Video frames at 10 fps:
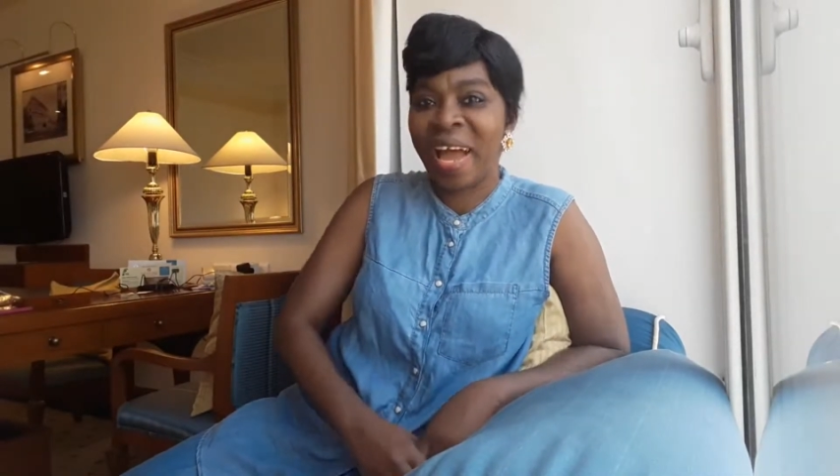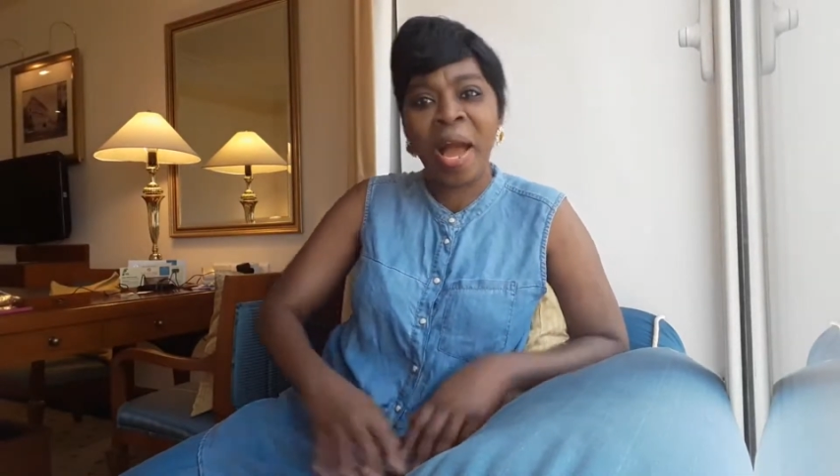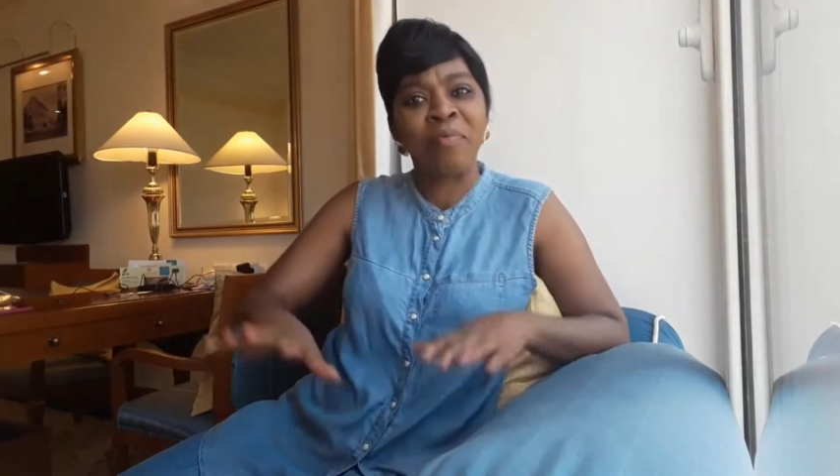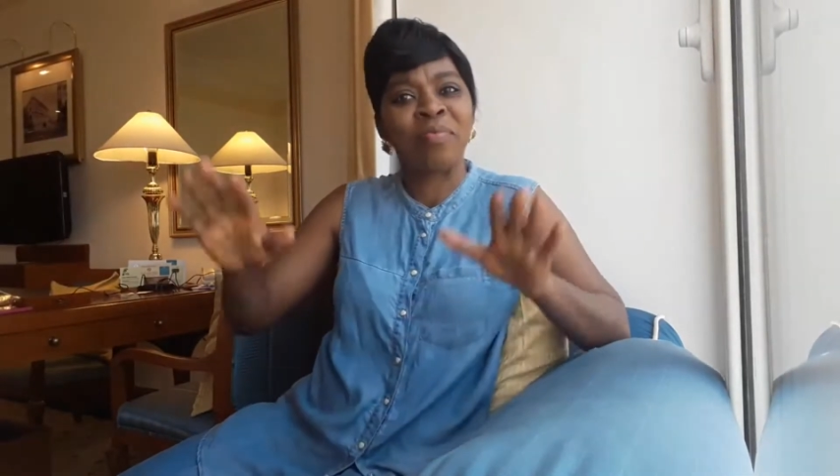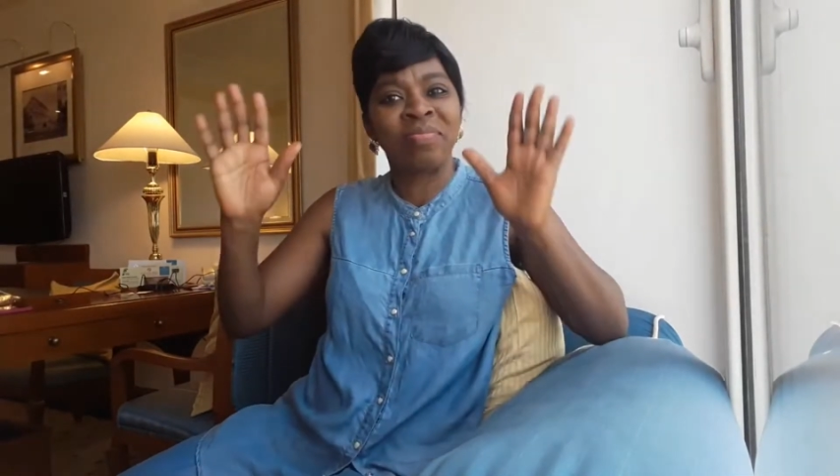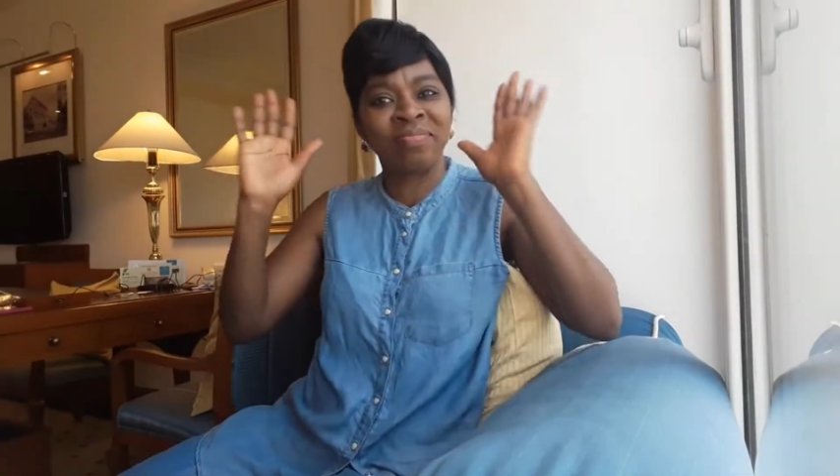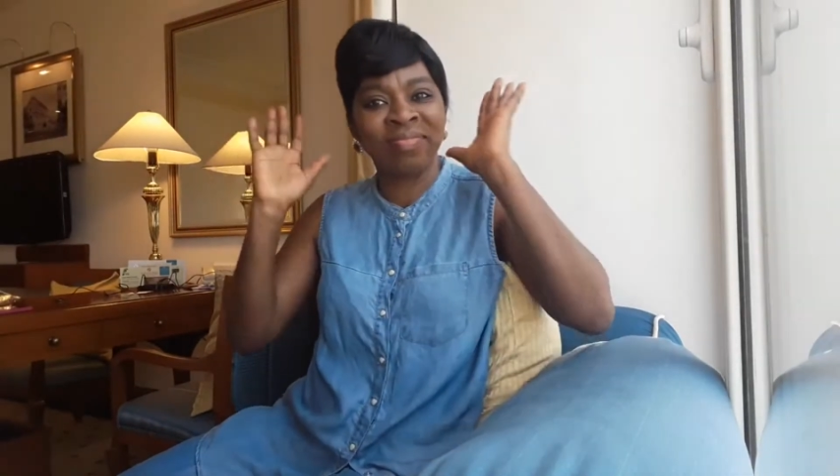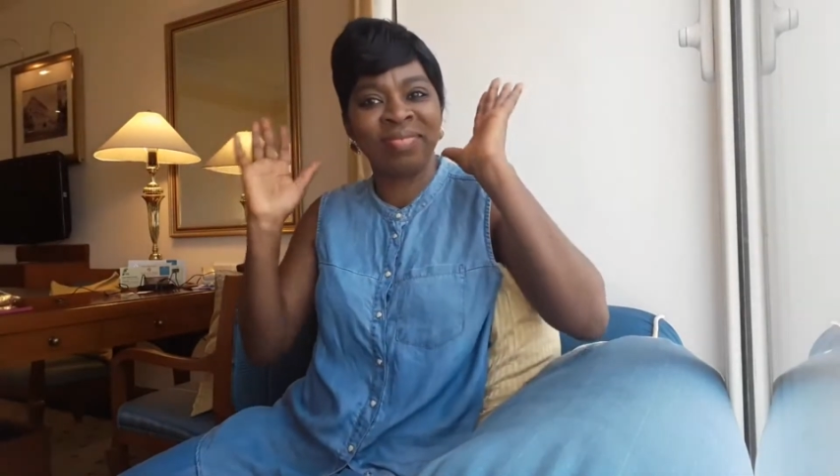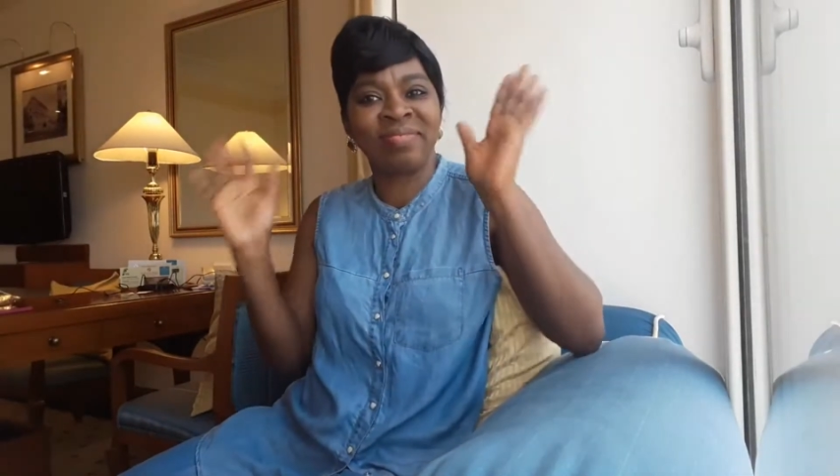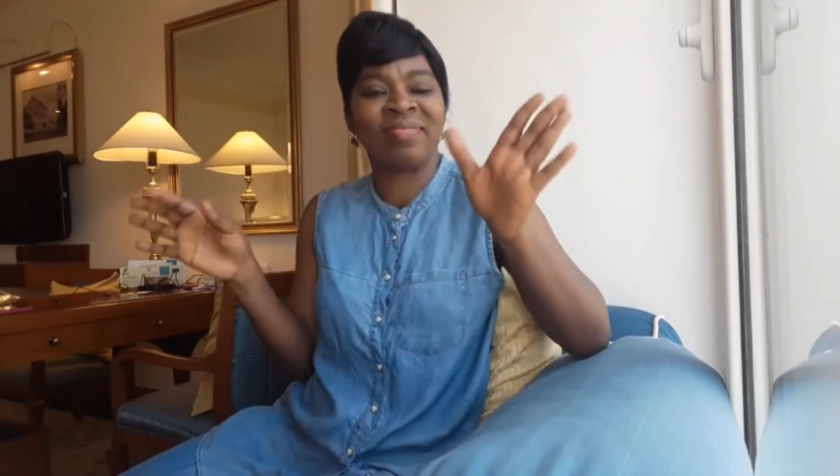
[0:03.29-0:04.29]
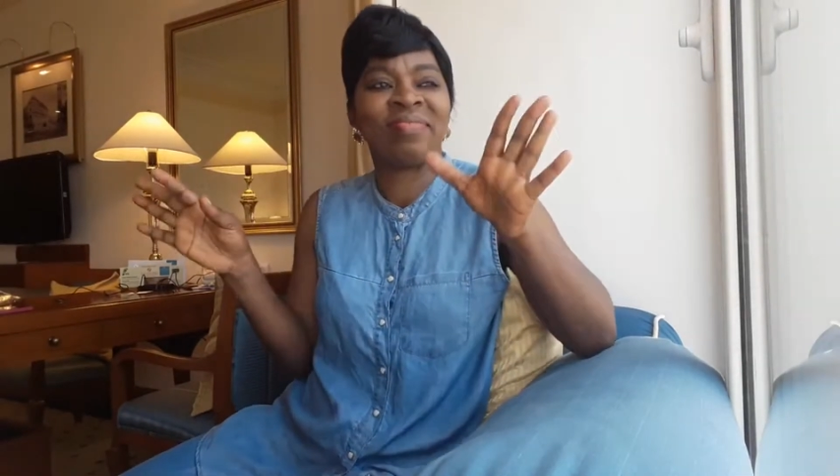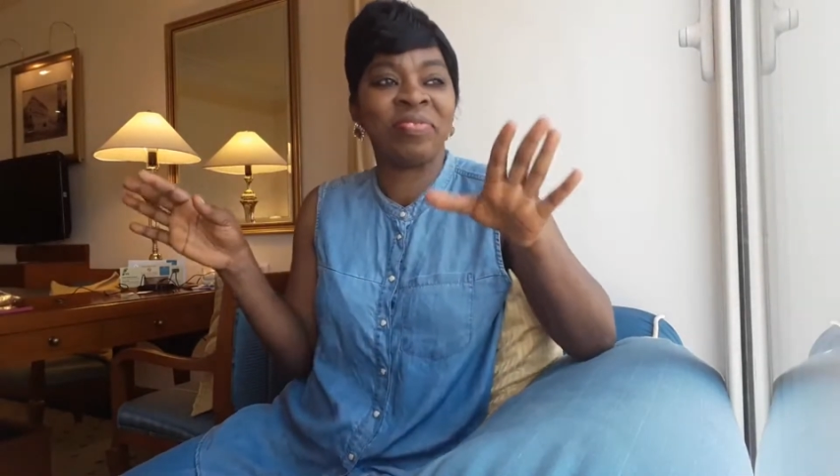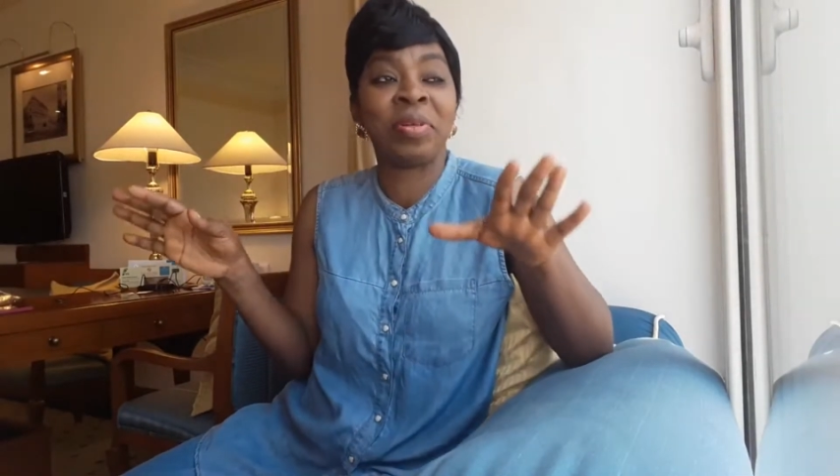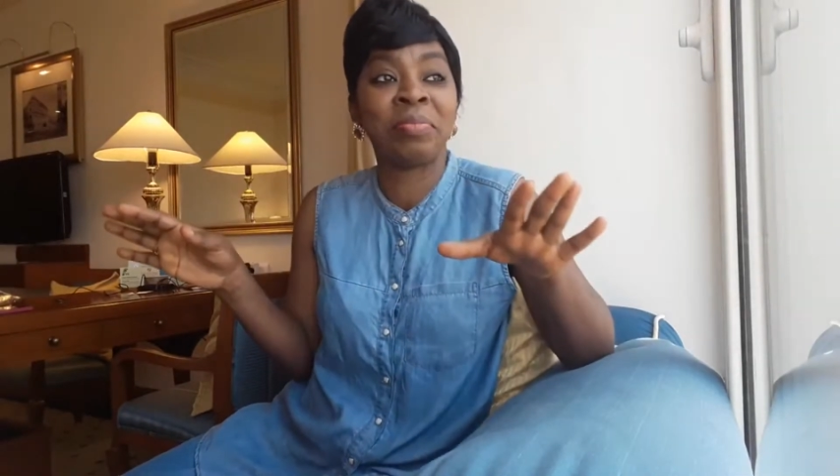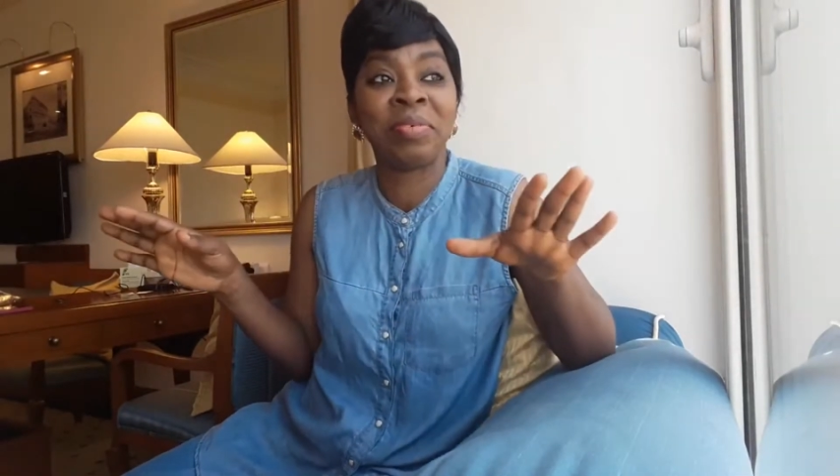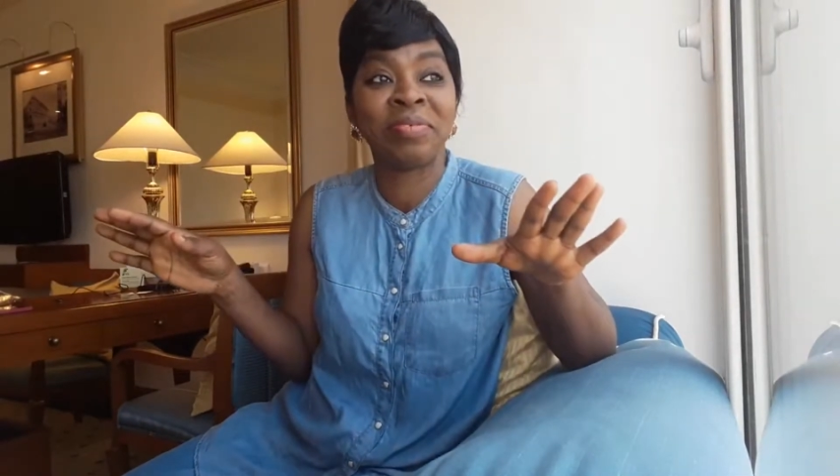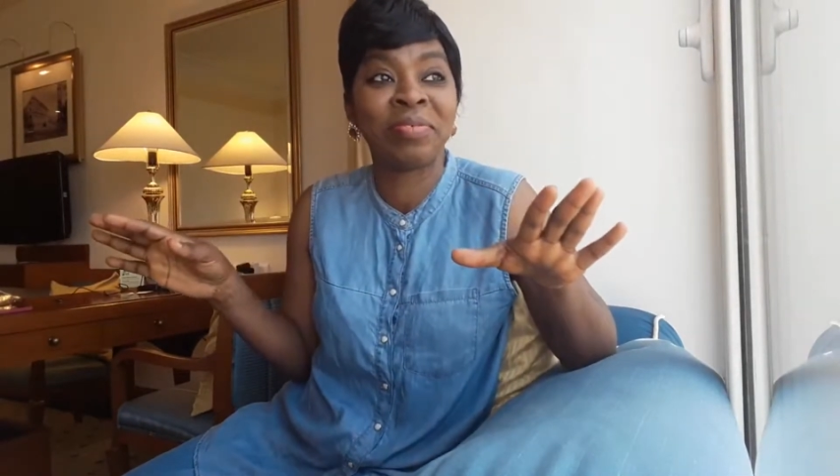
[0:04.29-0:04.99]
I'm filming